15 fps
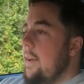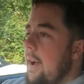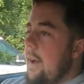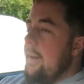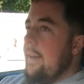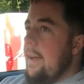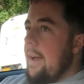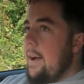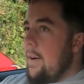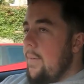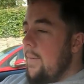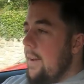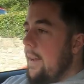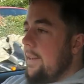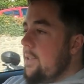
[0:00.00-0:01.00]
And now
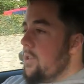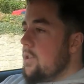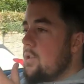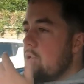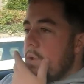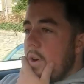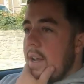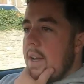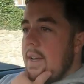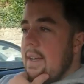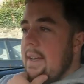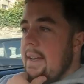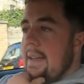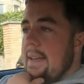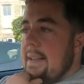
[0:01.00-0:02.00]
let's
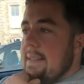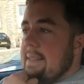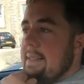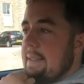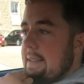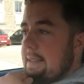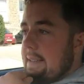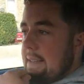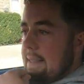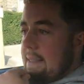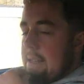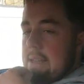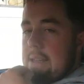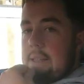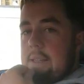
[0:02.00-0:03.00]
try it in
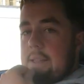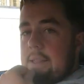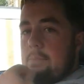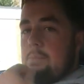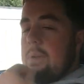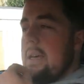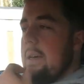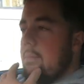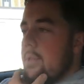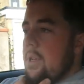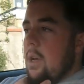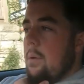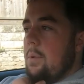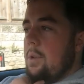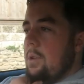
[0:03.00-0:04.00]
the
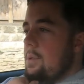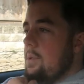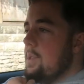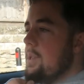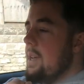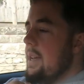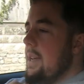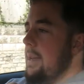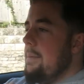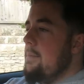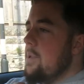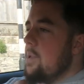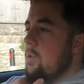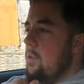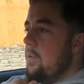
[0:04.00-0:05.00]
BMW. Same
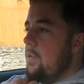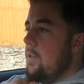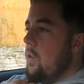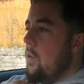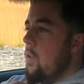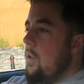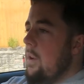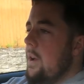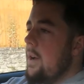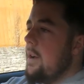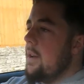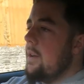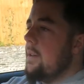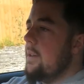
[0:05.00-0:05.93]
sort of corner,